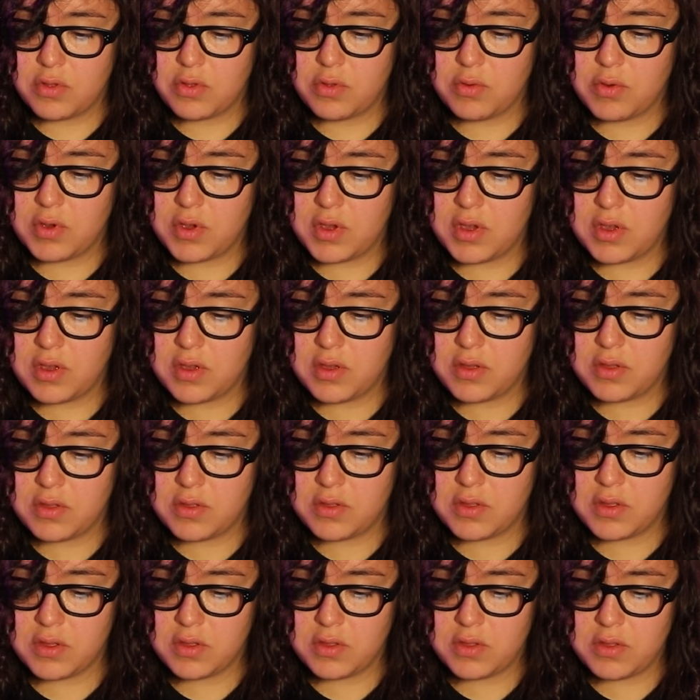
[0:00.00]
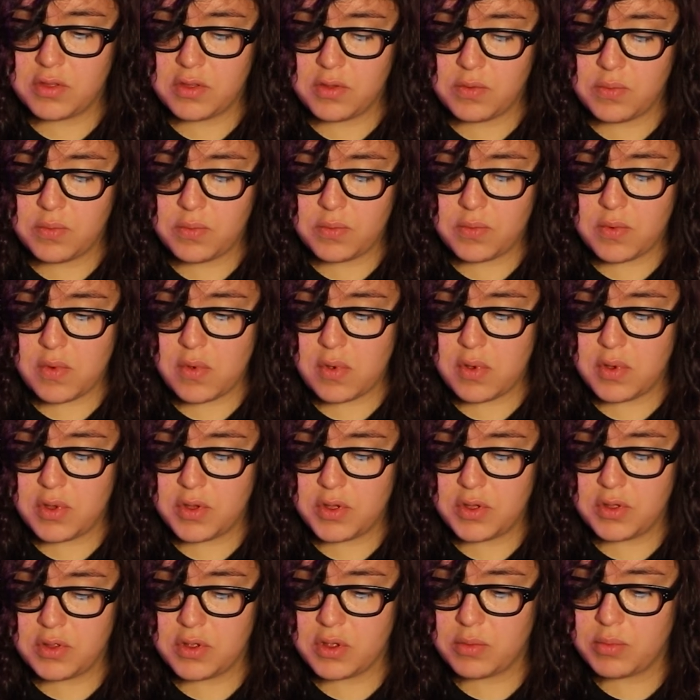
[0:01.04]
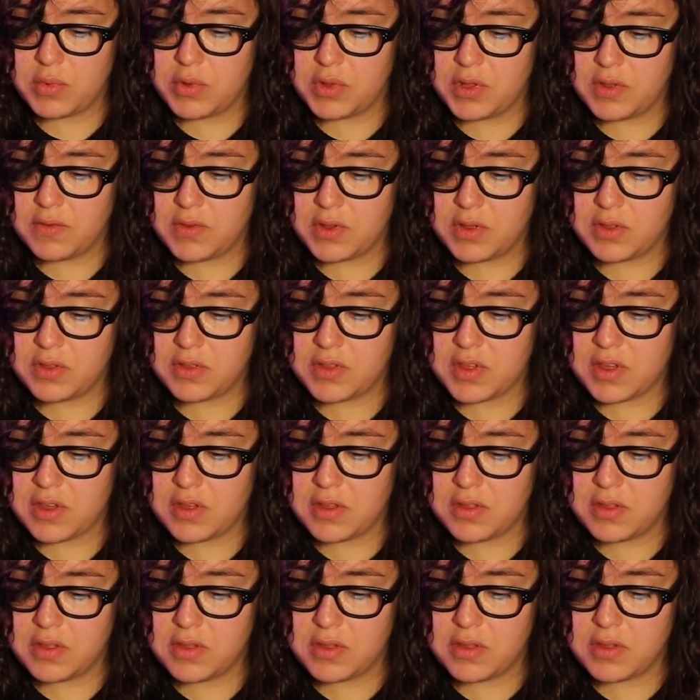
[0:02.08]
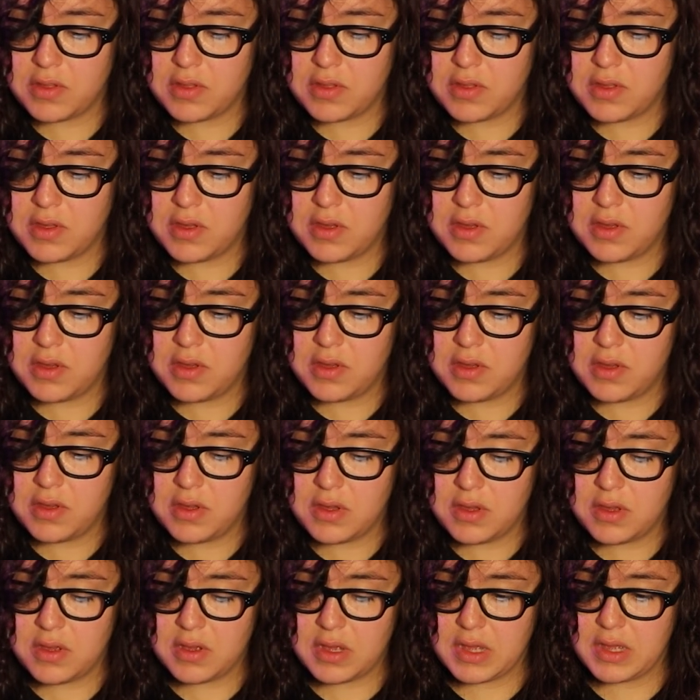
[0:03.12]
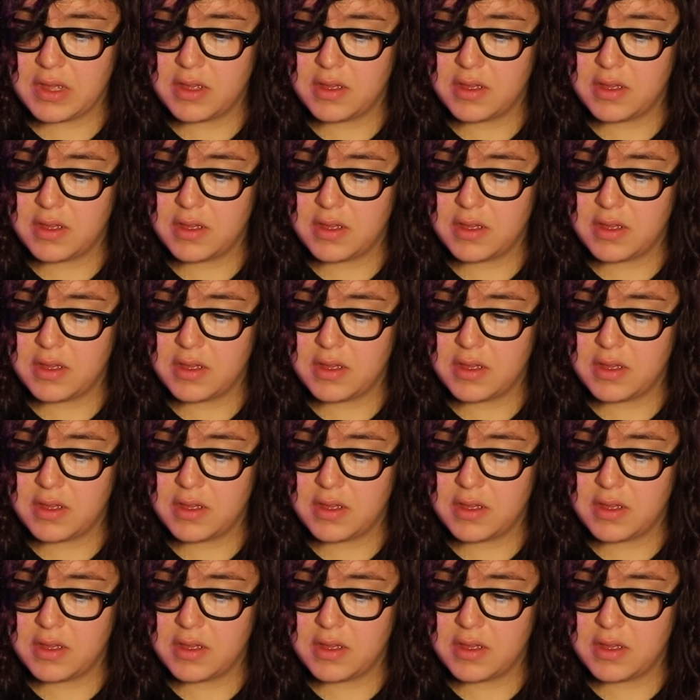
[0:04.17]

361, I believe I said C.